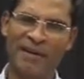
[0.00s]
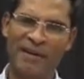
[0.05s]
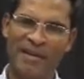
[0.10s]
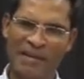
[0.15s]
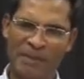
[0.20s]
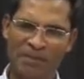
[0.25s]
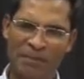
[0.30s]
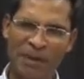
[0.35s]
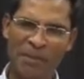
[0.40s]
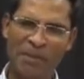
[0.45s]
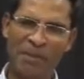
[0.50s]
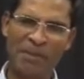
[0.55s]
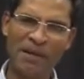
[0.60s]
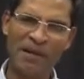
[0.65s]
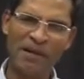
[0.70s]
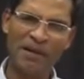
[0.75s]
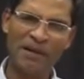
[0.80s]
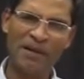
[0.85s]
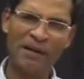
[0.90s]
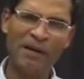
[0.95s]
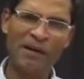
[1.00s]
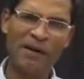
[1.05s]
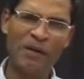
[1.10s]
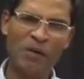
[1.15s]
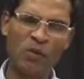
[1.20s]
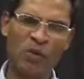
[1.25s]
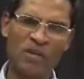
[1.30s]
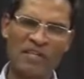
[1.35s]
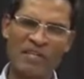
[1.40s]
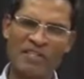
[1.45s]
Remember,
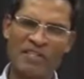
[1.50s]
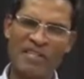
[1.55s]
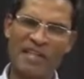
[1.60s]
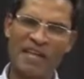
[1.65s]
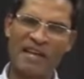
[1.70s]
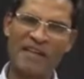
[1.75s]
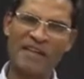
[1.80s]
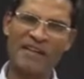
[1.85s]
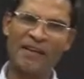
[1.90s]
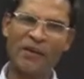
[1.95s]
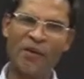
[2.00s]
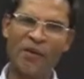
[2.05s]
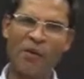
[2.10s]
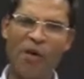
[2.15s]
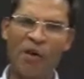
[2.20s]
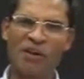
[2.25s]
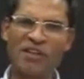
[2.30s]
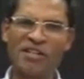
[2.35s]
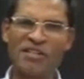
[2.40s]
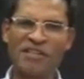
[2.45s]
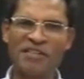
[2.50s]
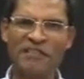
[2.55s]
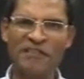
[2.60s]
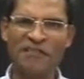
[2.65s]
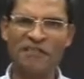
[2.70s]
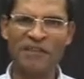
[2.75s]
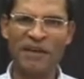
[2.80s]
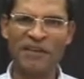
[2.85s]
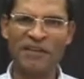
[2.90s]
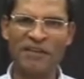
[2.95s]
we said
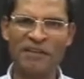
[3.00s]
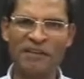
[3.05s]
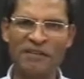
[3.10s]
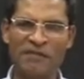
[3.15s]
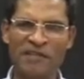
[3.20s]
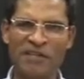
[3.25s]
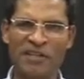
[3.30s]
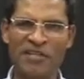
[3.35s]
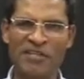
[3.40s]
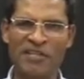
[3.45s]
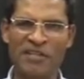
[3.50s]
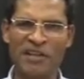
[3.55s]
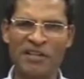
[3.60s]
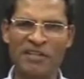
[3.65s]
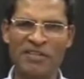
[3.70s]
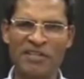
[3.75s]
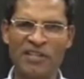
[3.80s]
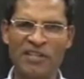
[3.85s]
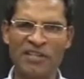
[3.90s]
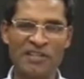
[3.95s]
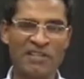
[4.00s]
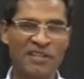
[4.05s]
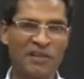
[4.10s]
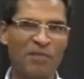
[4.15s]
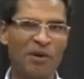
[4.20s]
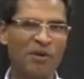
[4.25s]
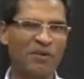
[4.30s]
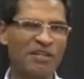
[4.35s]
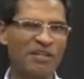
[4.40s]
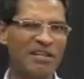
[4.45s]
quantitative method of research is
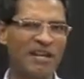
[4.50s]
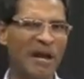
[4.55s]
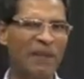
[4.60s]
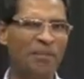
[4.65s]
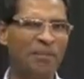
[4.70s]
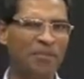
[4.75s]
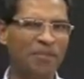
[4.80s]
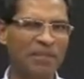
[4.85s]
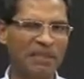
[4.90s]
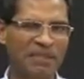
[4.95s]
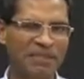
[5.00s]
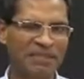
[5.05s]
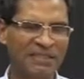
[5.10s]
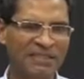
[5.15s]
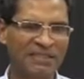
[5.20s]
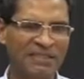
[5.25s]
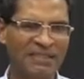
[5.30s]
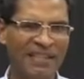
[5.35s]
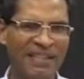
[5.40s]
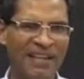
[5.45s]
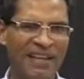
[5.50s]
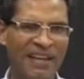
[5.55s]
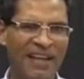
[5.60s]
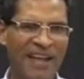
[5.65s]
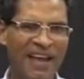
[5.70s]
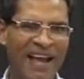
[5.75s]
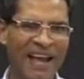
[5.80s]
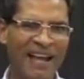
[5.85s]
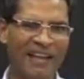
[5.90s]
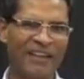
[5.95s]
about numbers,
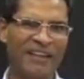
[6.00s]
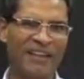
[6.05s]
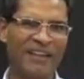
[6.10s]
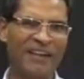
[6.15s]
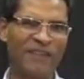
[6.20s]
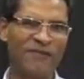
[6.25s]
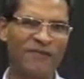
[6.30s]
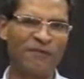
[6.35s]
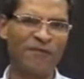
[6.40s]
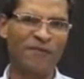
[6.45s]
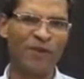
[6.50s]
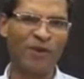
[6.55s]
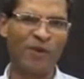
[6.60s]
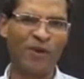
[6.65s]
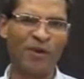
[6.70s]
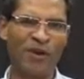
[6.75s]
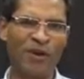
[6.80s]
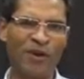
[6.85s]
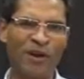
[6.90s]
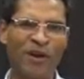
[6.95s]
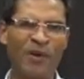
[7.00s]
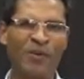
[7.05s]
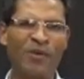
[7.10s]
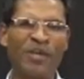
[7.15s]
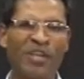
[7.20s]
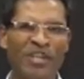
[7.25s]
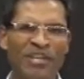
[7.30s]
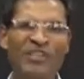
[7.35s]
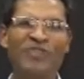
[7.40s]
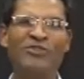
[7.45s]
and therefore
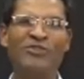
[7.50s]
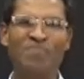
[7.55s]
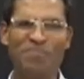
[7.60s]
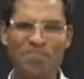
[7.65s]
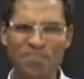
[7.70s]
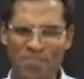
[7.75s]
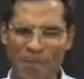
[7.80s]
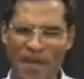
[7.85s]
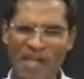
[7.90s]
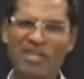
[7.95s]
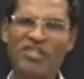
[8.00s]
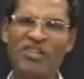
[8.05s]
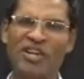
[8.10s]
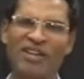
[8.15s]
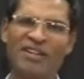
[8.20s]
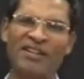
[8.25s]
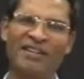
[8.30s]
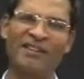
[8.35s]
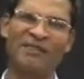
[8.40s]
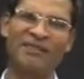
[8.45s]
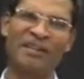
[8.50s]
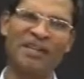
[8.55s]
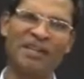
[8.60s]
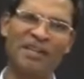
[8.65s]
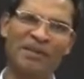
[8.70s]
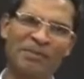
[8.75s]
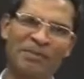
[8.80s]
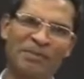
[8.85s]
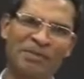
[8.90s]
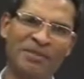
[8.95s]
we need to measure the
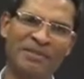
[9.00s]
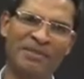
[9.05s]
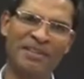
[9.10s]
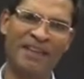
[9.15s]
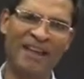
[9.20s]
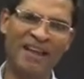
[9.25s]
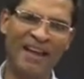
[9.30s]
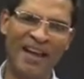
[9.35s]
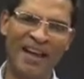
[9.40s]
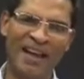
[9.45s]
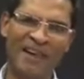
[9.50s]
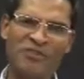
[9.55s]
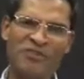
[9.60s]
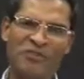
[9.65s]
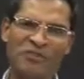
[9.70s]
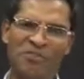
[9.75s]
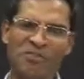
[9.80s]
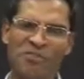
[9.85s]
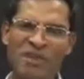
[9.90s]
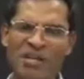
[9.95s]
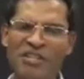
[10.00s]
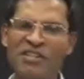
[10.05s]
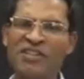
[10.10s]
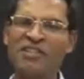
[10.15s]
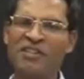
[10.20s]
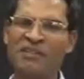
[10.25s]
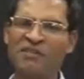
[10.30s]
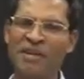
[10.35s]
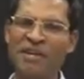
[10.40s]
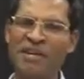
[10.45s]
variables. And to measure
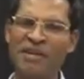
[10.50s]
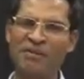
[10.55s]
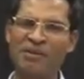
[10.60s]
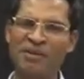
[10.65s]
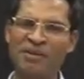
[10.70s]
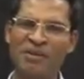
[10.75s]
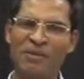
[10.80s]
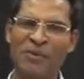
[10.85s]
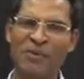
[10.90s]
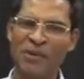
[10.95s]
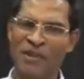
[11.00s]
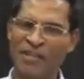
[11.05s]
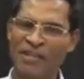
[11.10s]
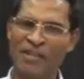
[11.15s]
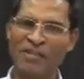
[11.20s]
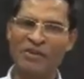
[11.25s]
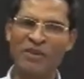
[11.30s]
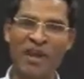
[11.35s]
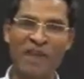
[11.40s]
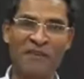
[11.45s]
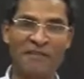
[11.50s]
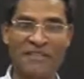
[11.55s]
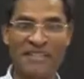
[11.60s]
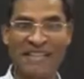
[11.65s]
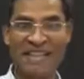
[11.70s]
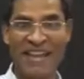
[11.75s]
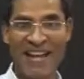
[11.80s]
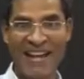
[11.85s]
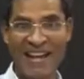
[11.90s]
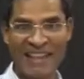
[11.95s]
the variables, we need to have
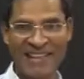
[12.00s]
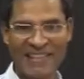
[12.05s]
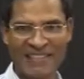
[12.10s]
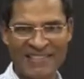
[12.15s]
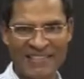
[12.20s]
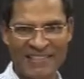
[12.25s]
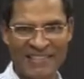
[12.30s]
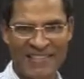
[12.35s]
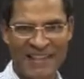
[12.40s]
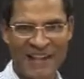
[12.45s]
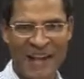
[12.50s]
scales,